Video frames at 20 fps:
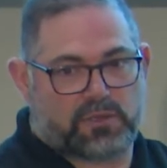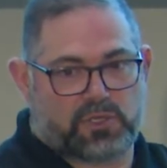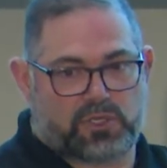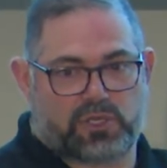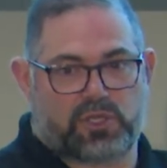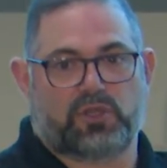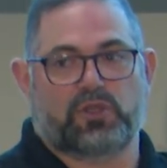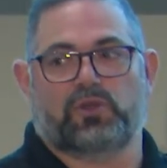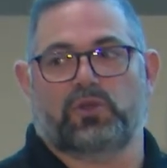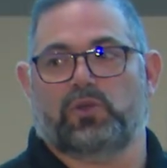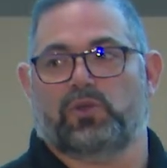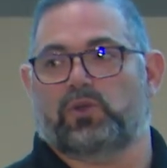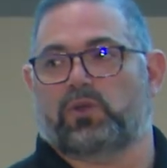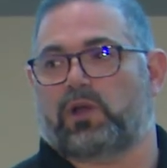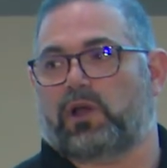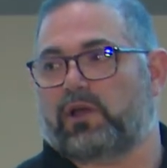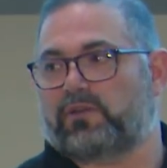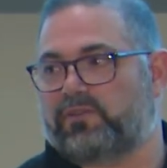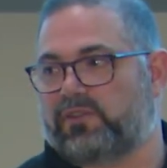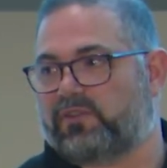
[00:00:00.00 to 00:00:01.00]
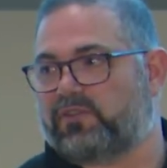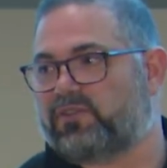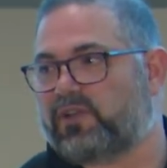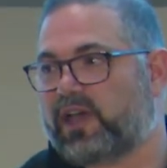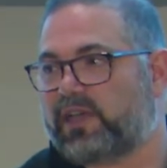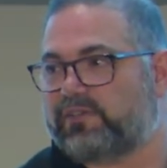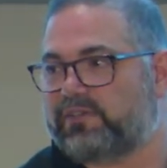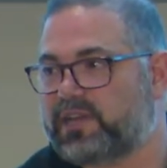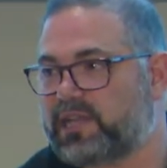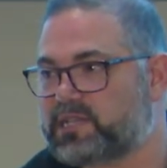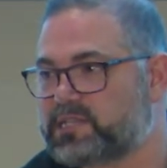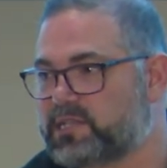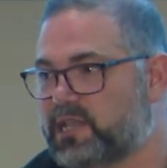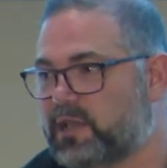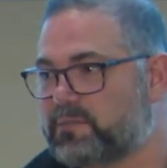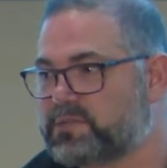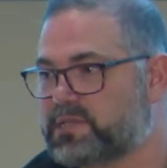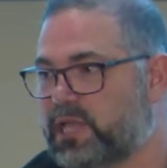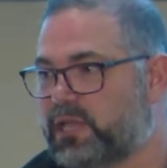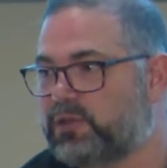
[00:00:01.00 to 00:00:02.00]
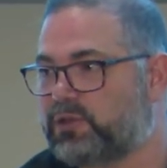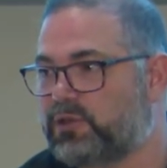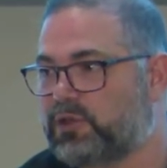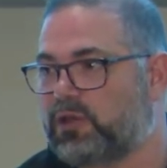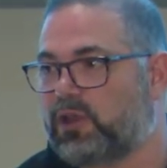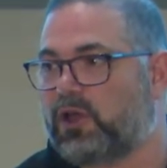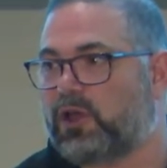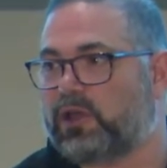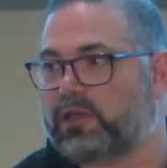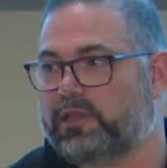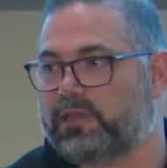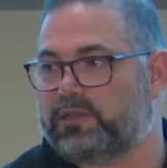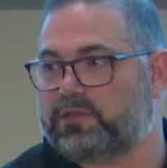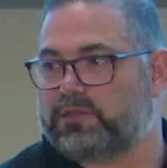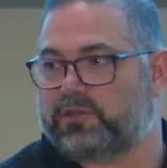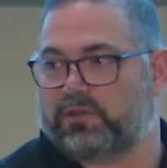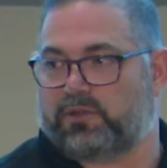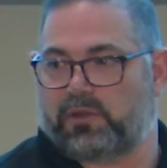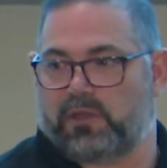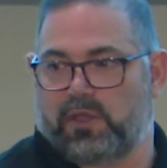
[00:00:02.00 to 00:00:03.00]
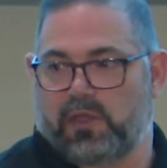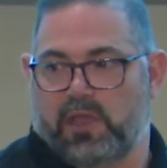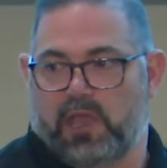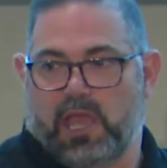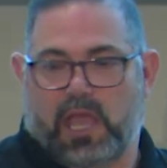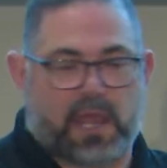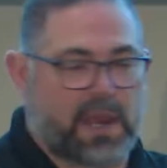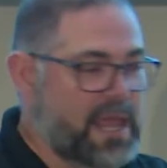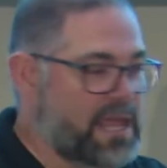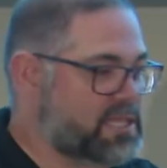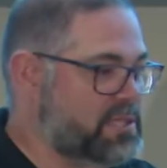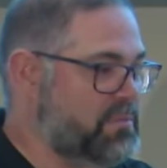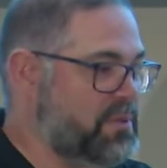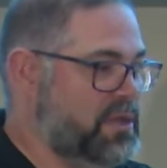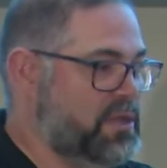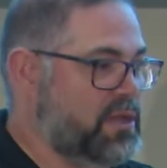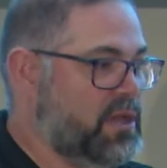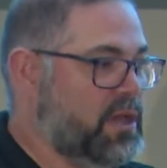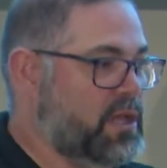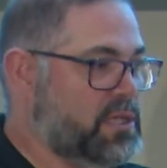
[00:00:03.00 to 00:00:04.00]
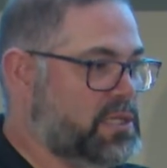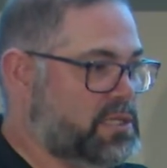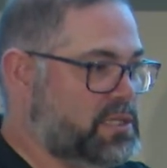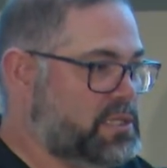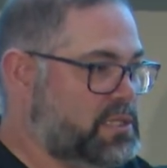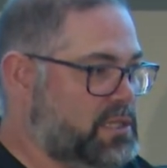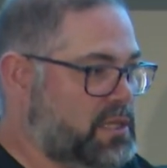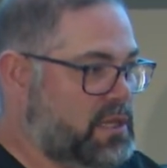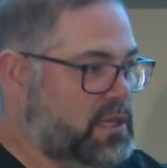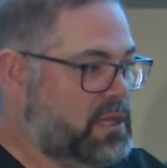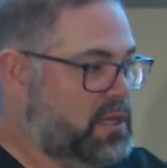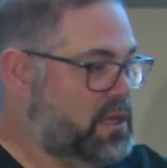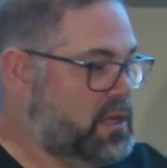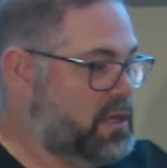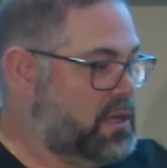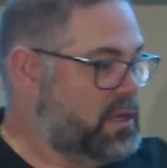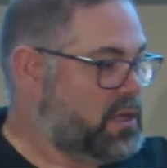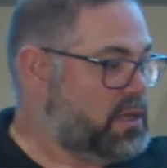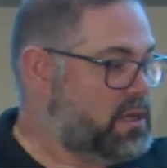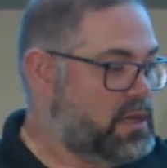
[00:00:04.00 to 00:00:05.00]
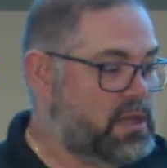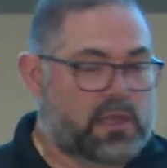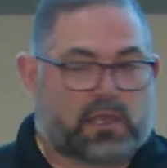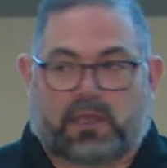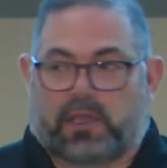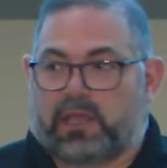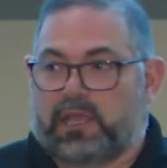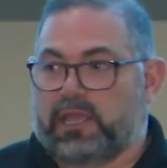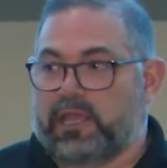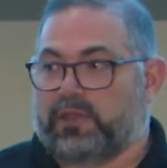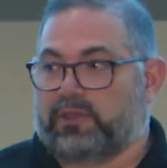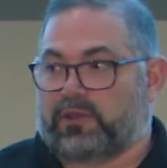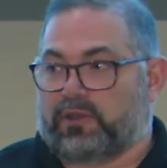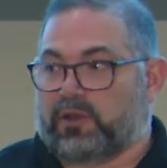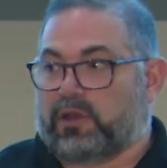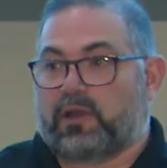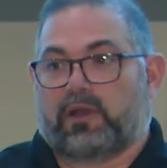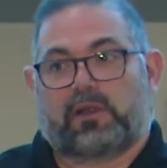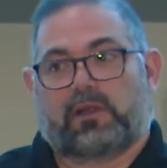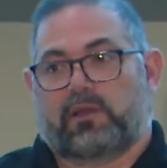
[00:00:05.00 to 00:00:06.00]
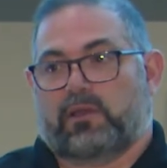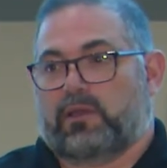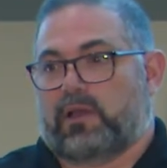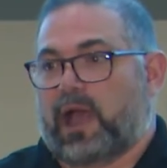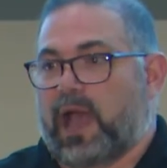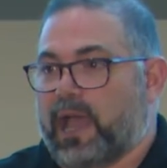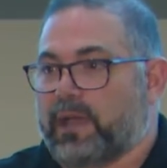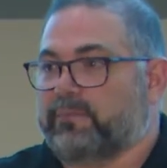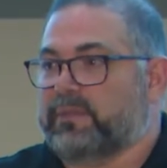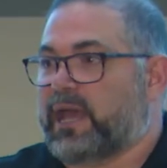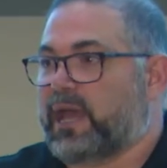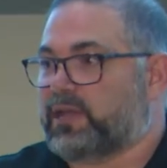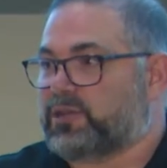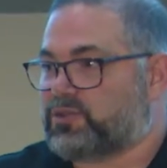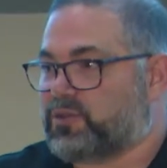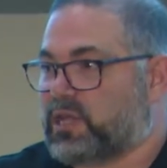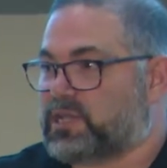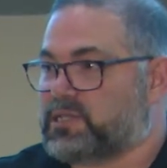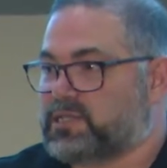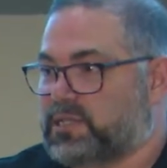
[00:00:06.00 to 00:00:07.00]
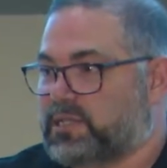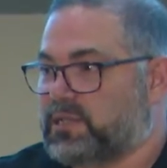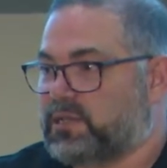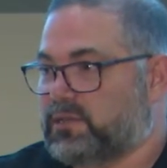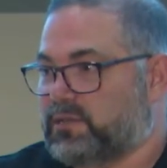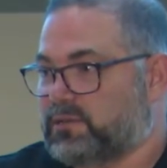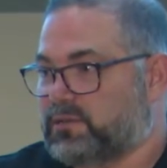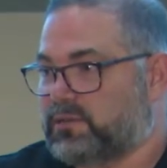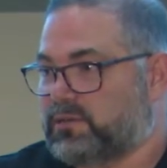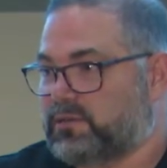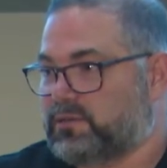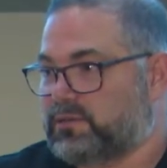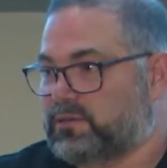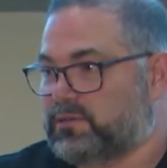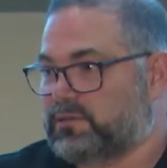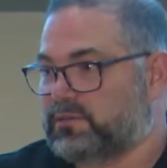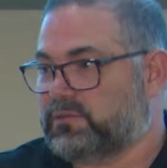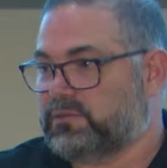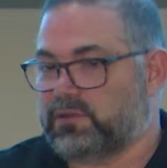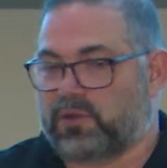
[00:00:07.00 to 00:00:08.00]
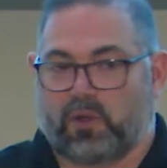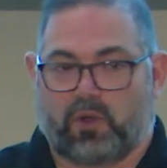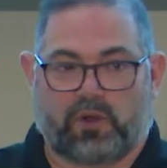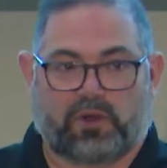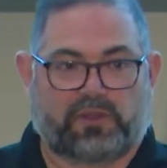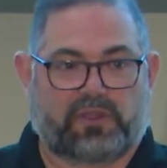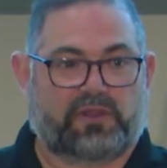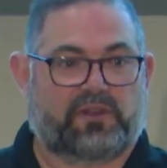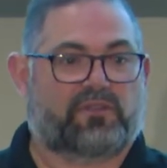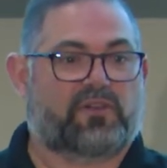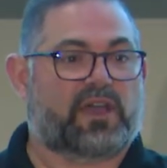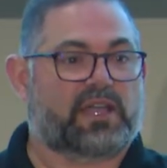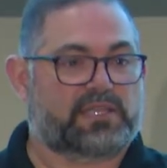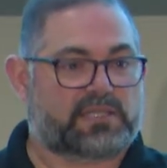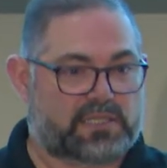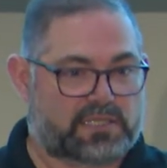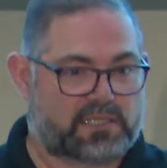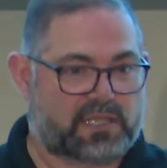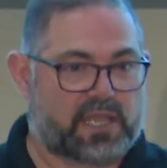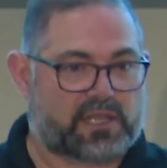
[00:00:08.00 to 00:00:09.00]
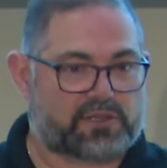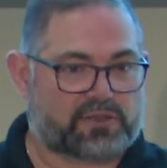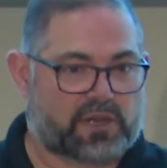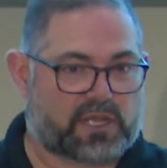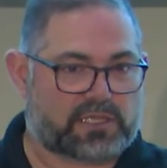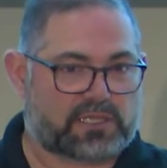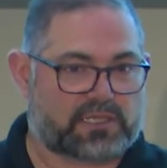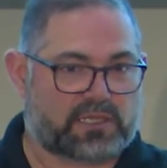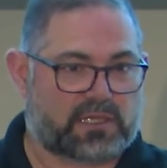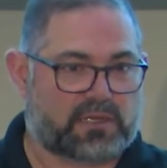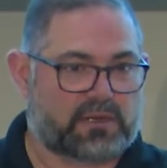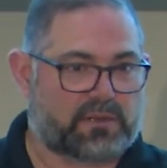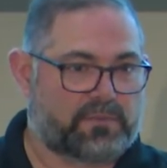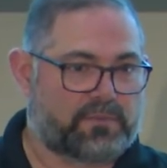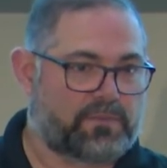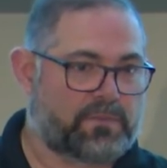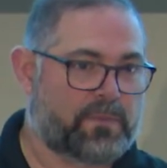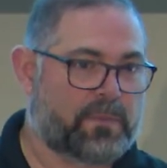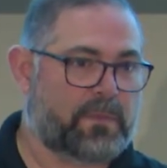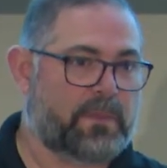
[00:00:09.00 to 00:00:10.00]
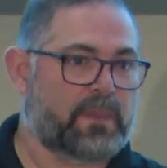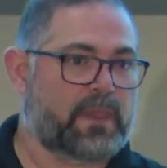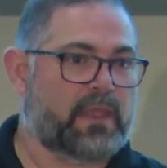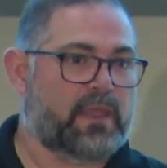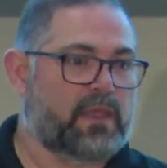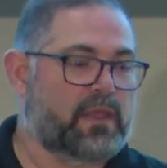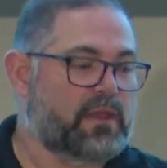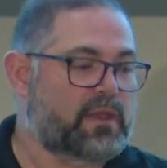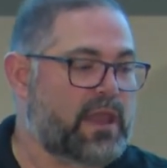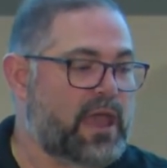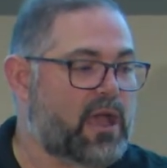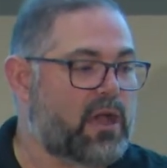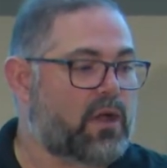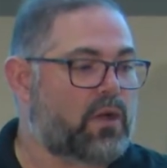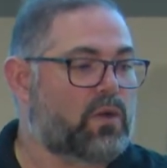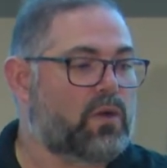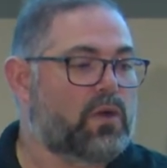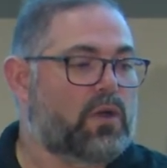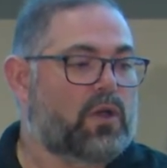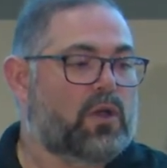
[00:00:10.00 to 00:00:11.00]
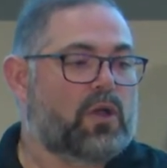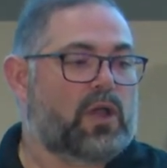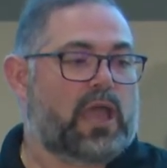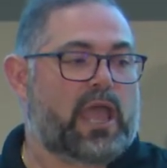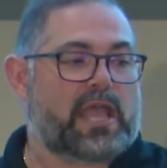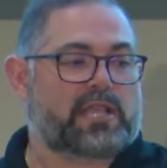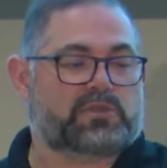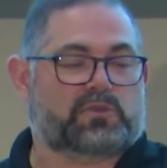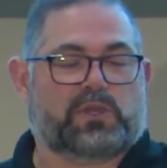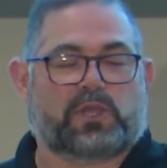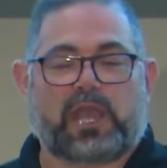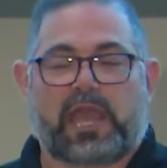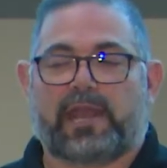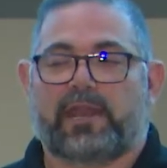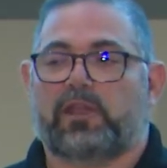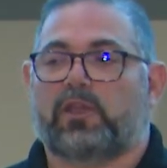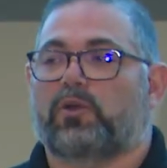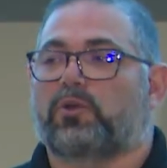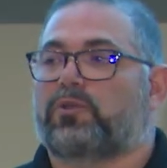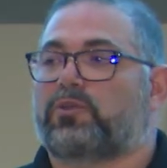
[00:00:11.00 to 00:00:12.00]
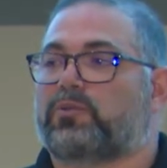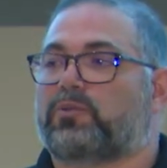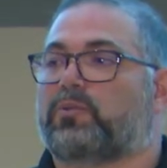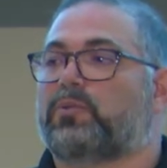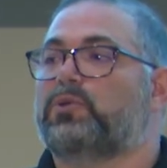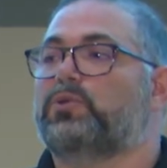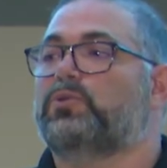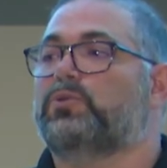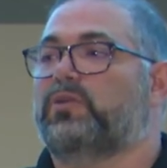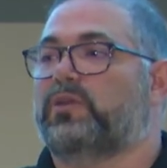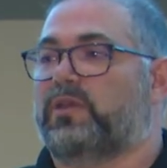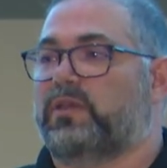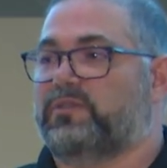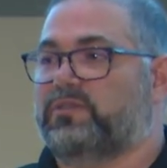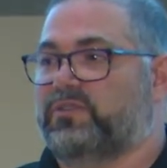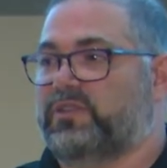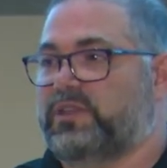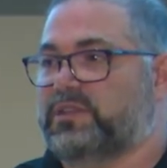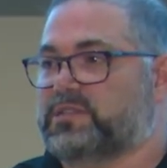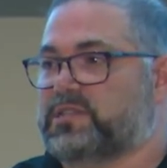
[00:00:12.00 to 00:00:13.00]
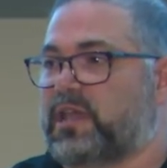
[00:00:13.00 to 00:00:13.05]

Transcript: 2 of the 5 desktops I could log into. And that's because either I'm not trusted or the device is not trusted. Now, as we kind of go through these